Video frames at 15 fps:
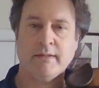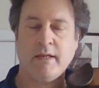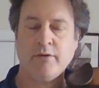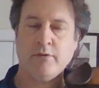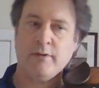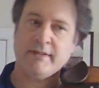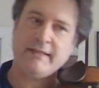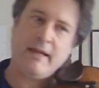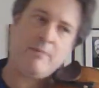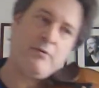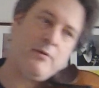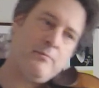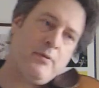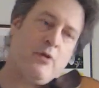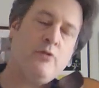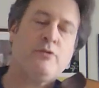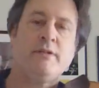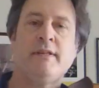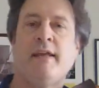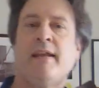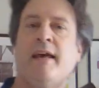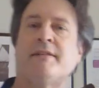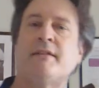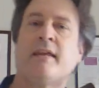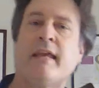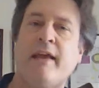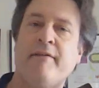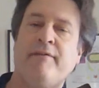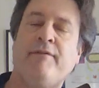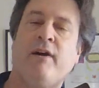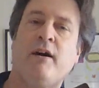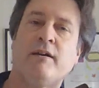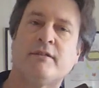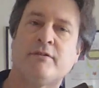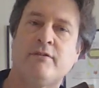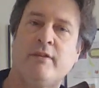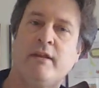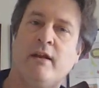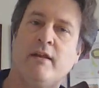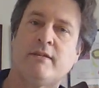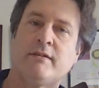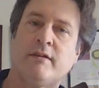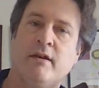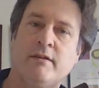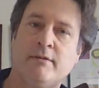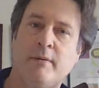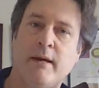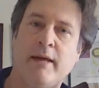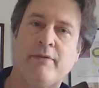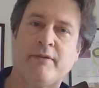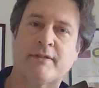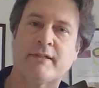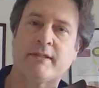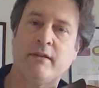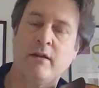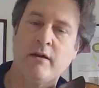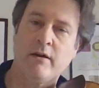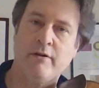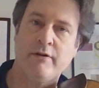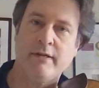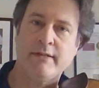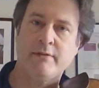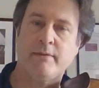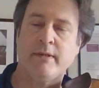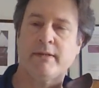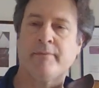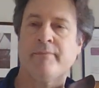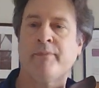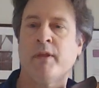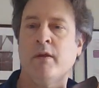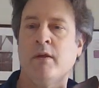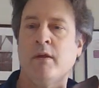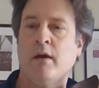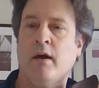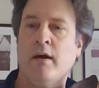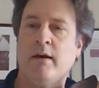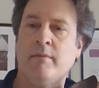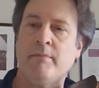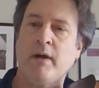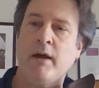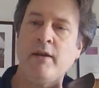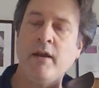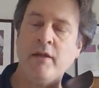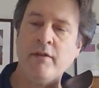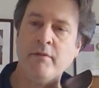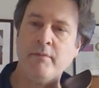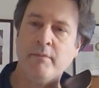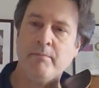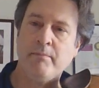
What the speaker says: I do it separate bows, and then as I get faster, then I start to add the slur into it. Another